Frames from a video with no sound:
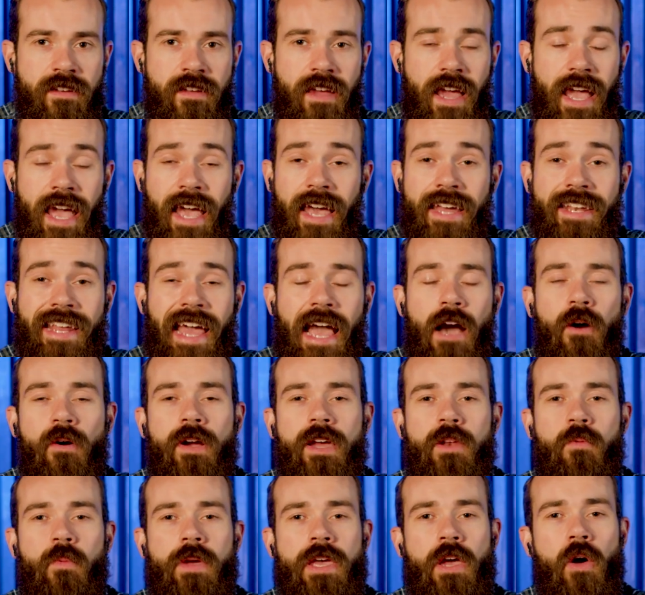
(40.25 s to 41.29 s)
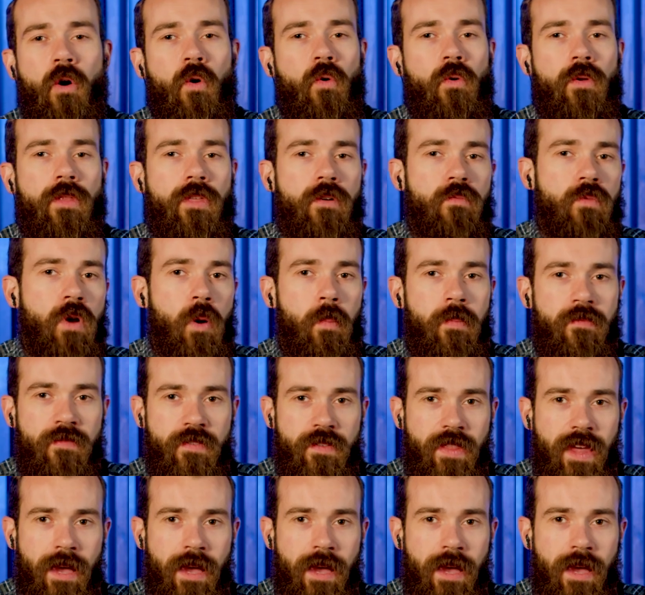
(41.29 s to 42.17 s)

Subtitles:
And how can we hold the rope for